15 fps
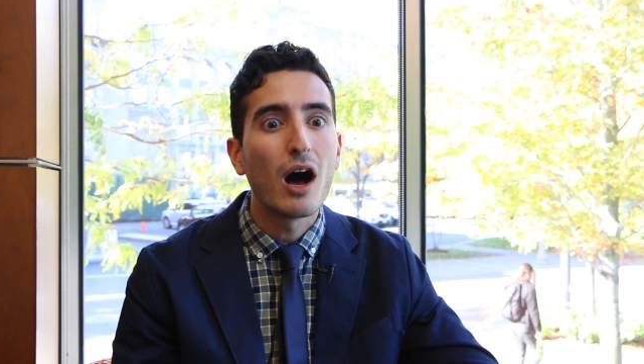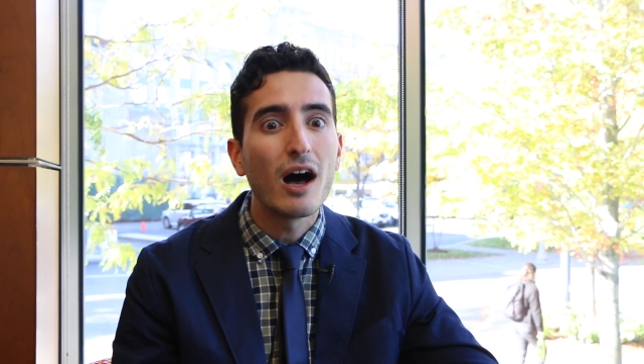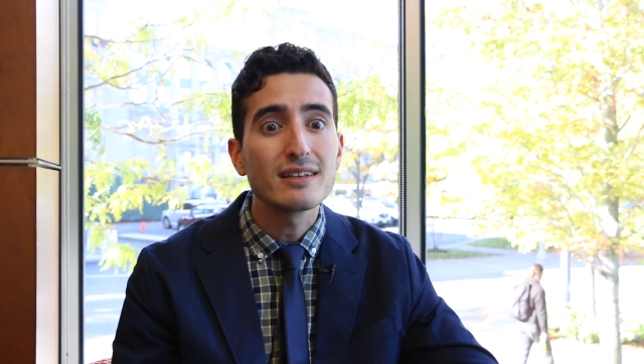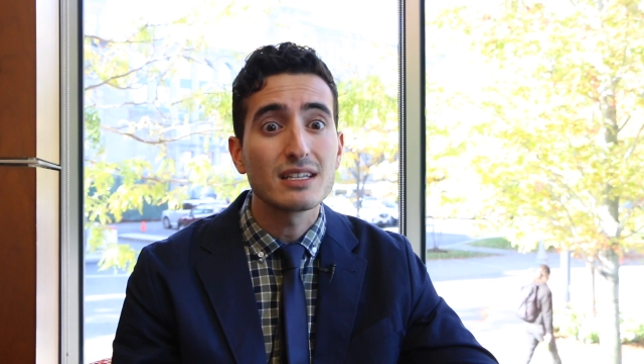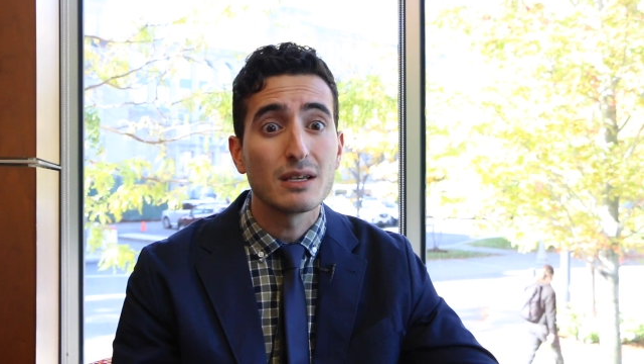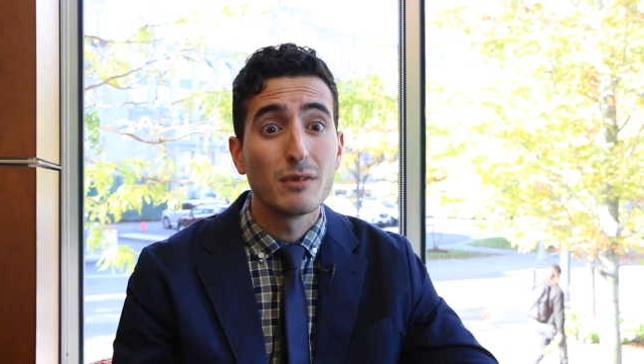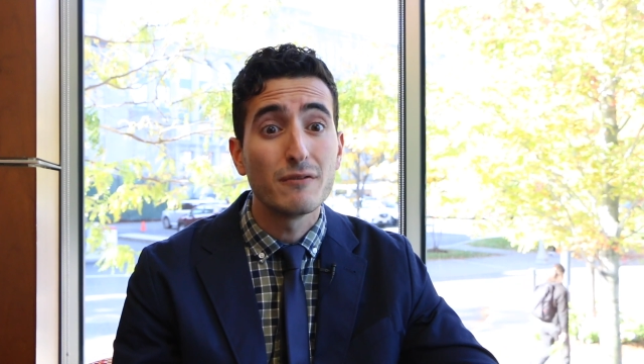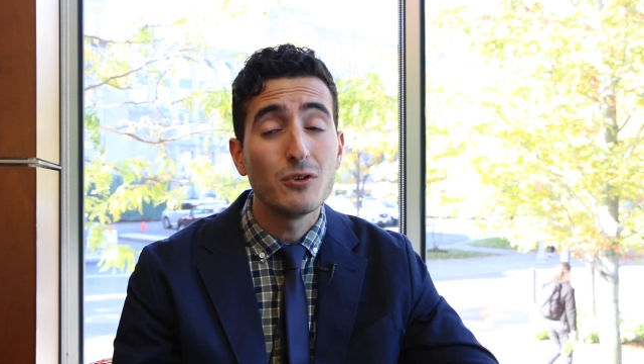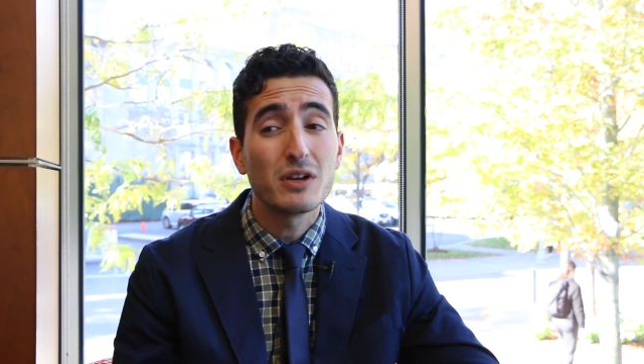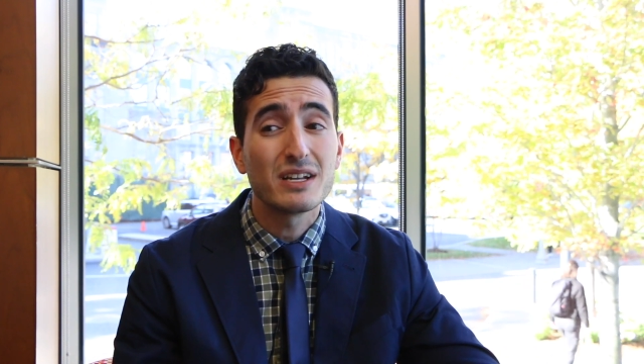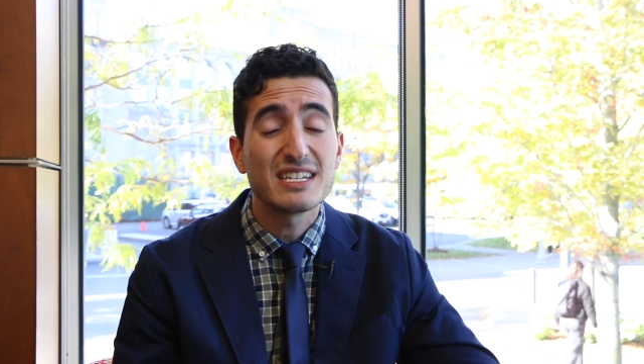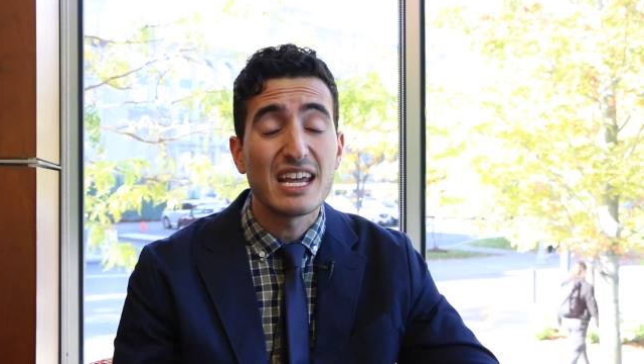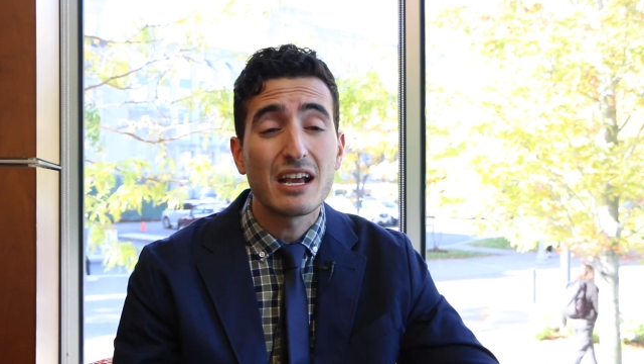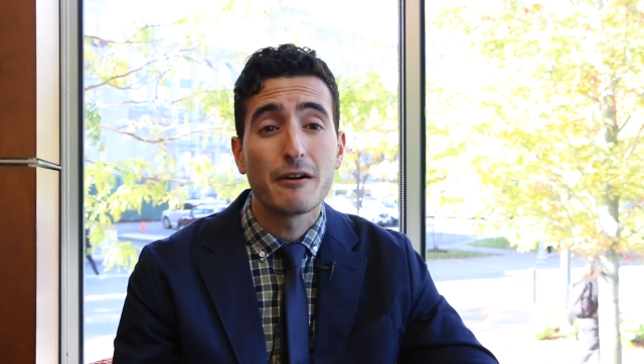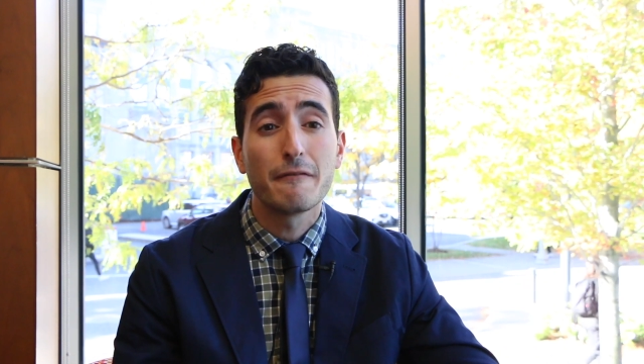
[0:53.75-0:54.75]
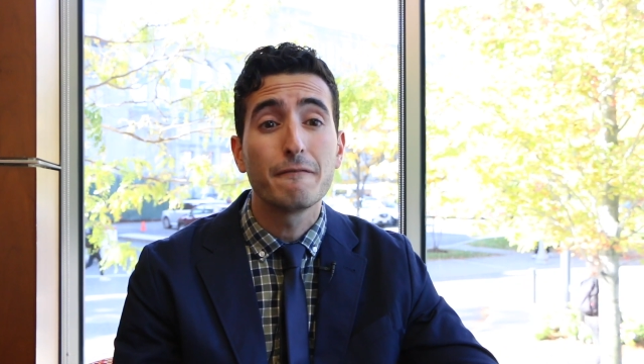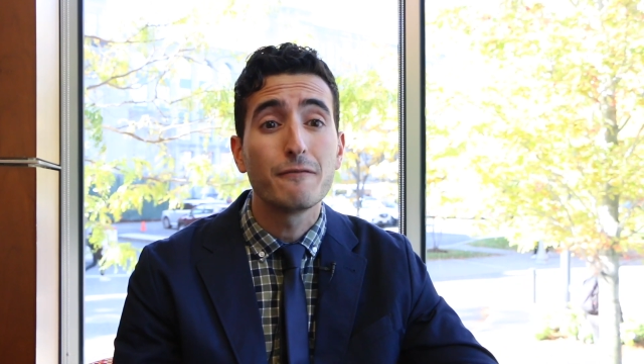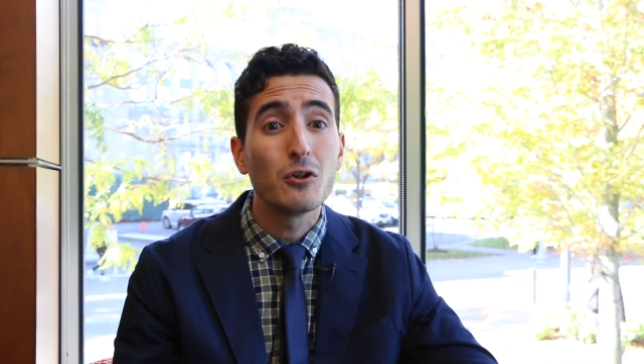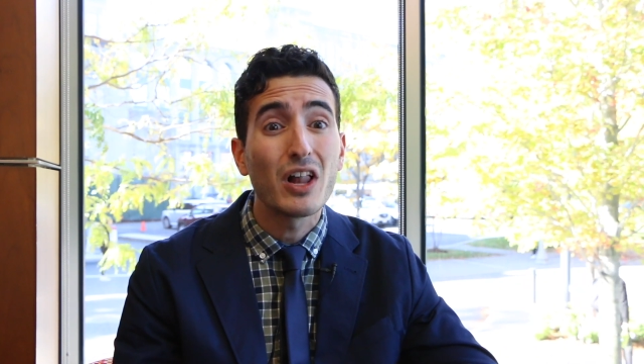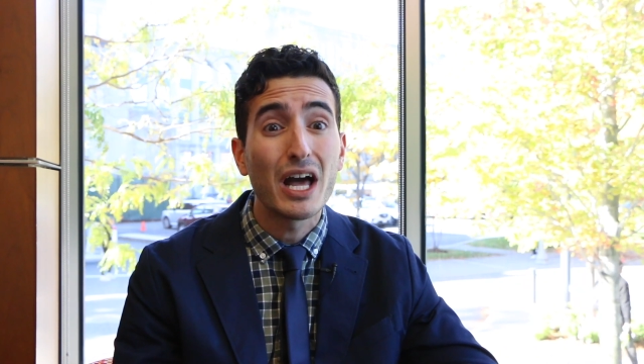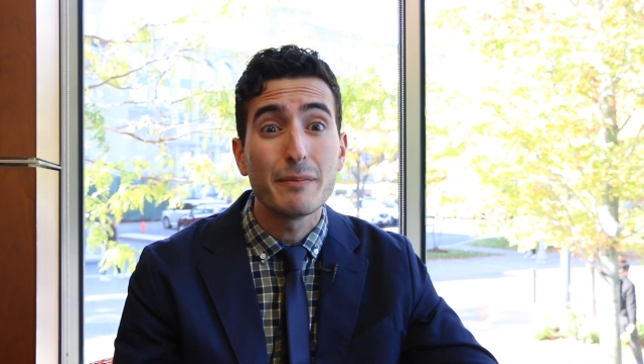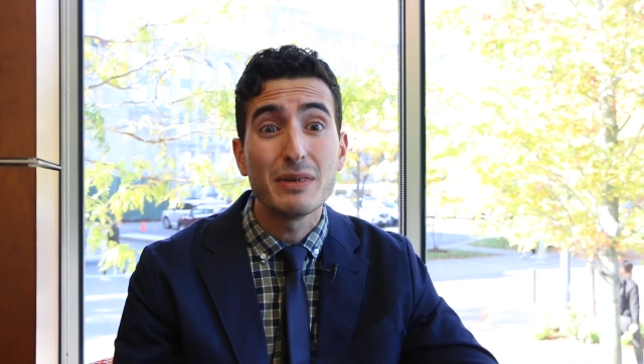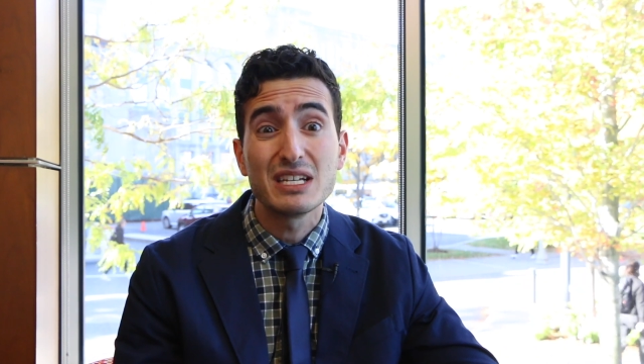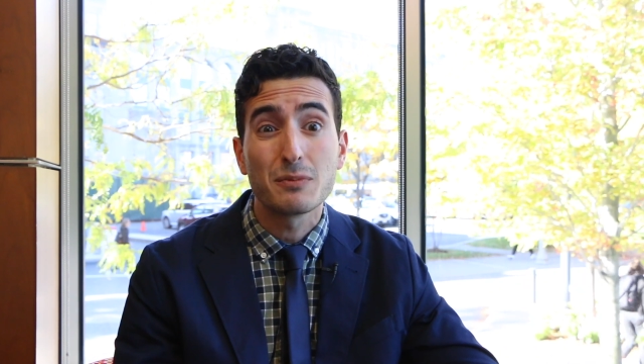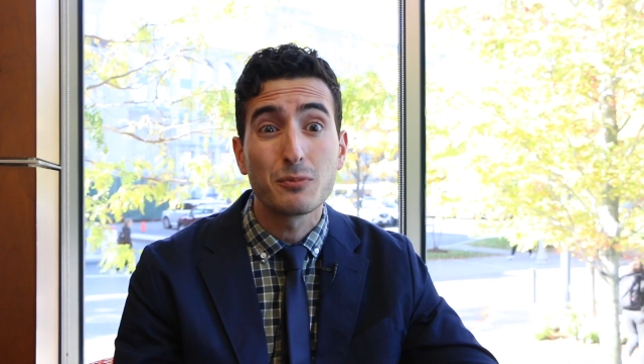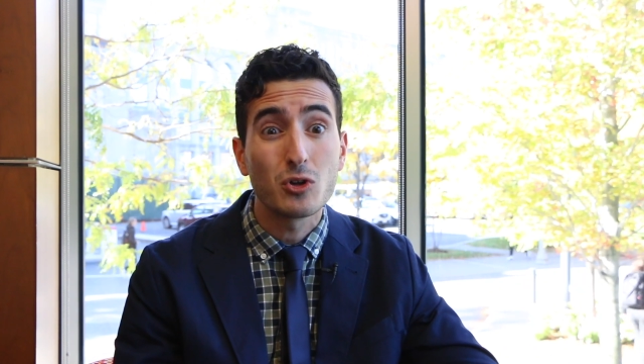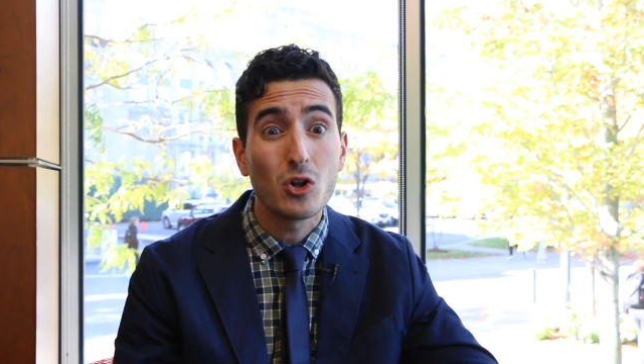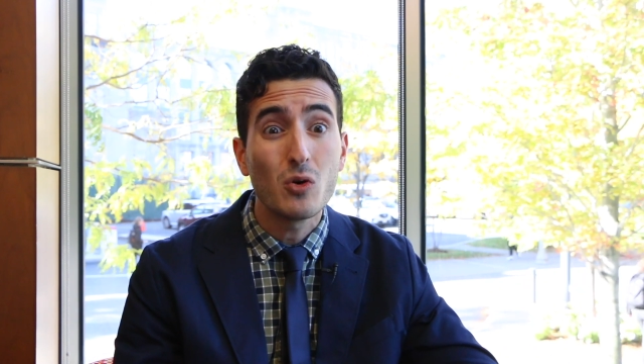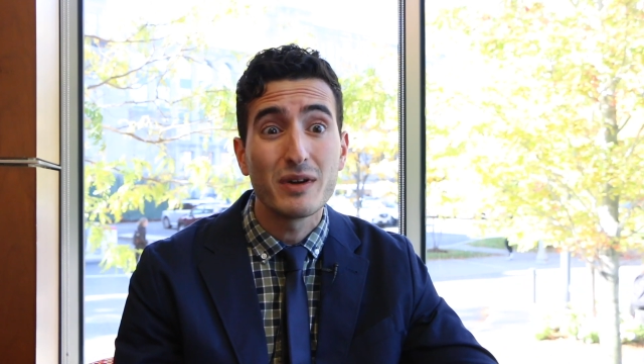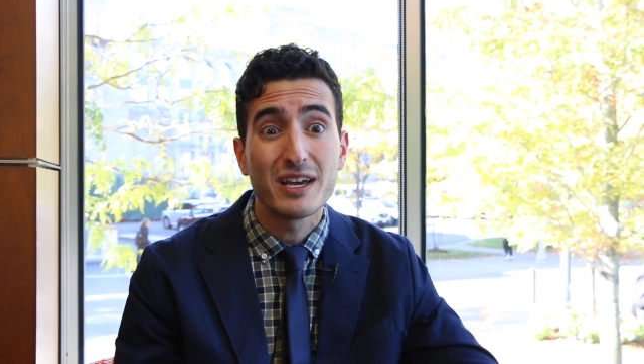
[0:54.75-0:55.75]
Awesome. If you can take a full IB
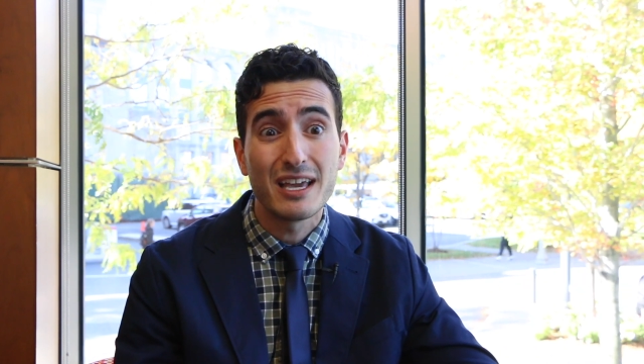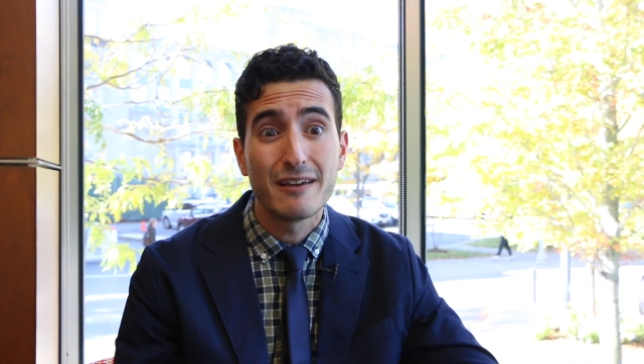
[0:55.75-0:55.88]
diploma,